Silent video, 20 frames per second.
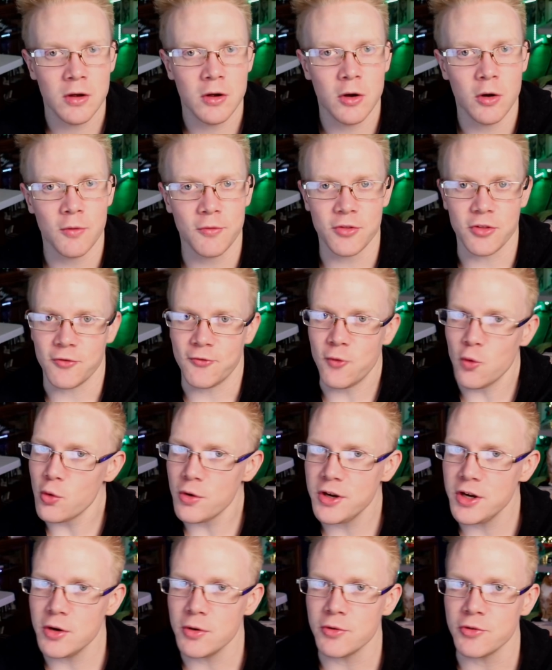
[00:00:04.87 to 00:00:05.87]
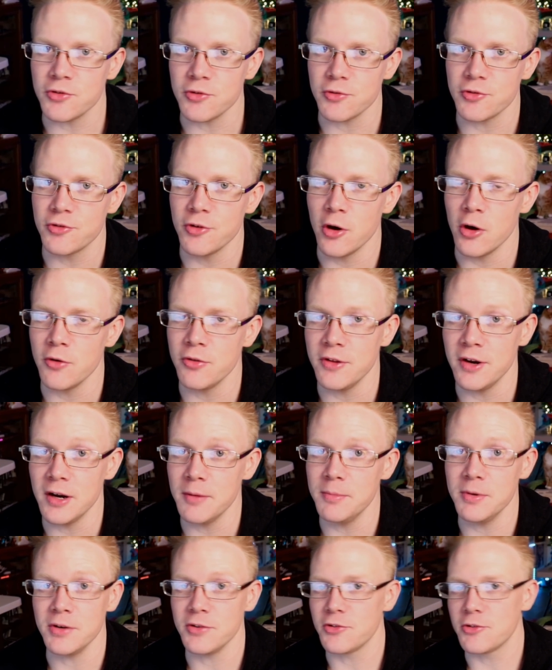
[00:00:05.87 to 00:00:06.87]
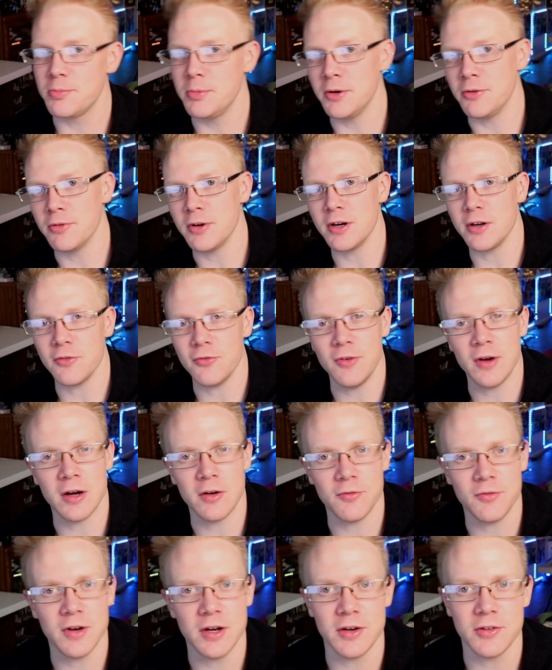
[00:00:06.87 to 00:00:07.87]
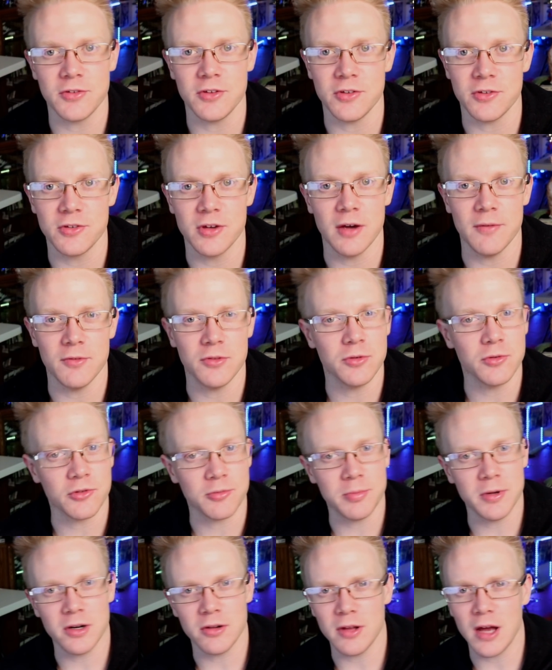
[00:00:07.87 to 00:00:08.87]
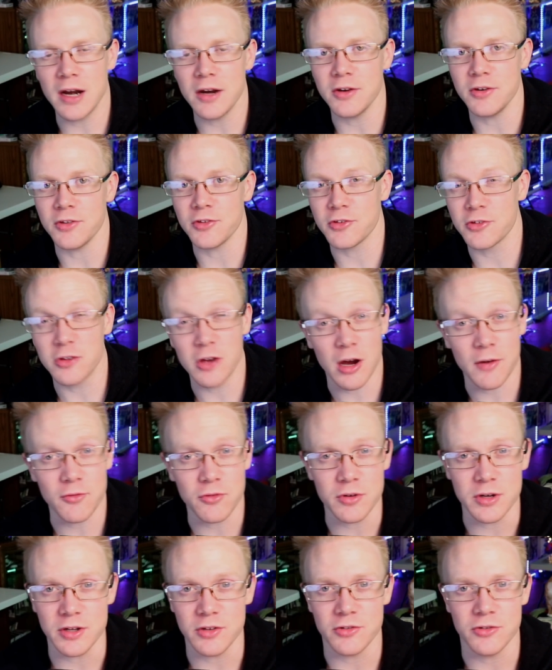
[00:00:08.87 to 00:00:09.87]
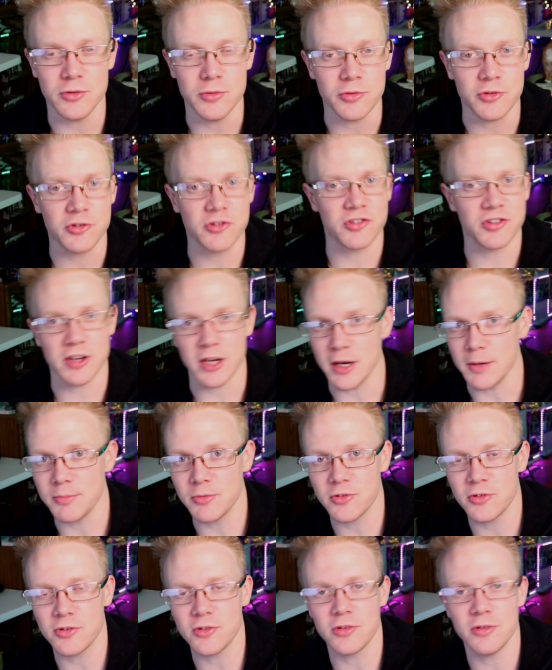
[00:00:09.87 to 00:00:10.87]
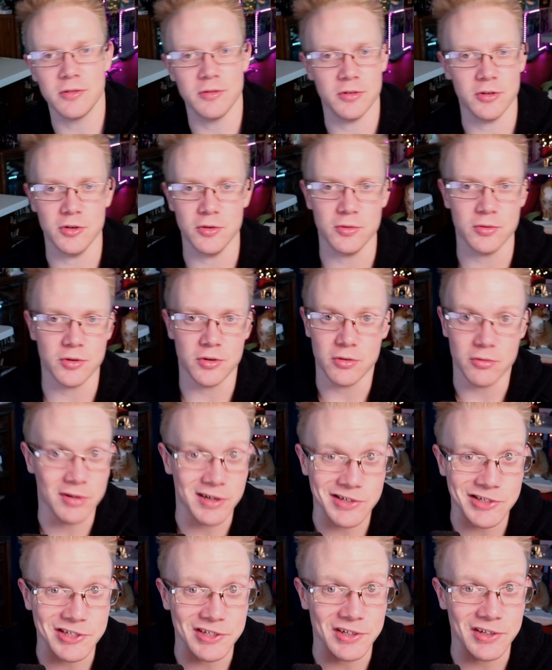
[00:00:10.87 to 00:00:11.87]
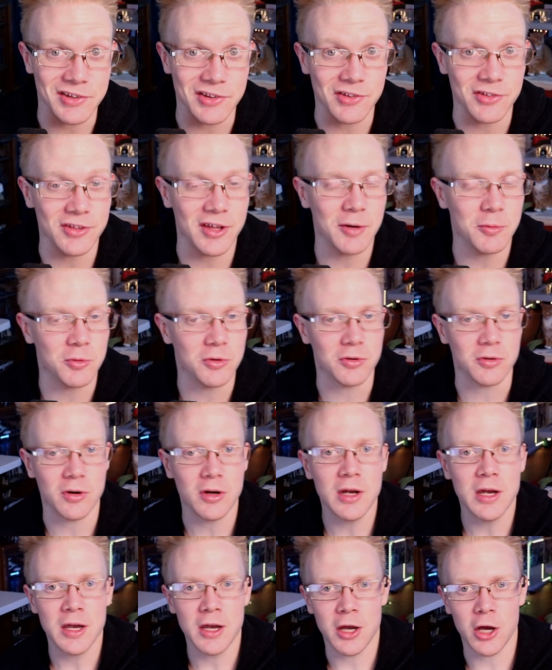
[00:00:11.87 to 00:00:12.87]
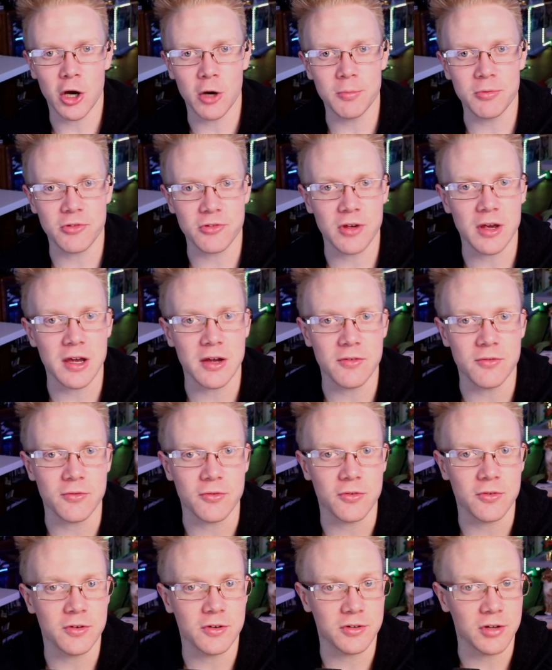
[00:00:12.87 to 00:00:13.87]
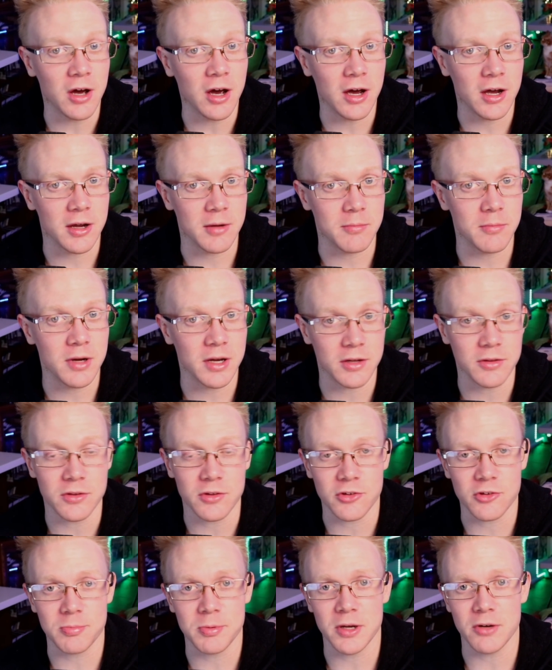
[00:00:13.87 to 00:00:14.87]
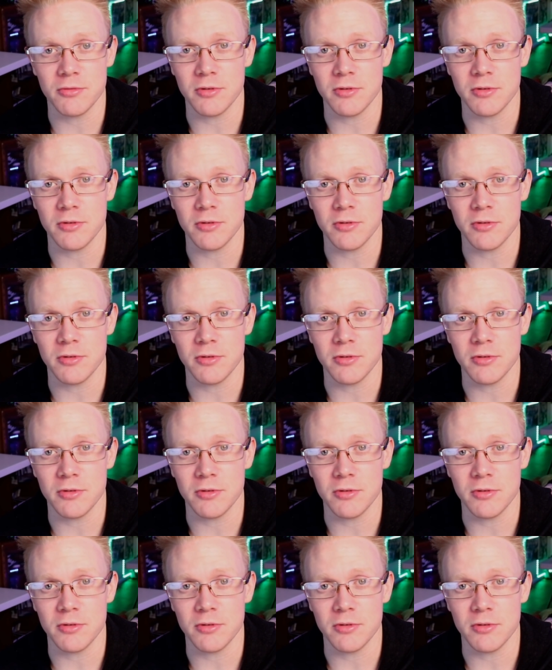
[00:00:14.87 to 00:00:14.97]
Over the 4 years or so that I've been speedrunning Final Fantasy VII, there's been a lot of discoveries, new skips, new glitches that will help save time in the speedrun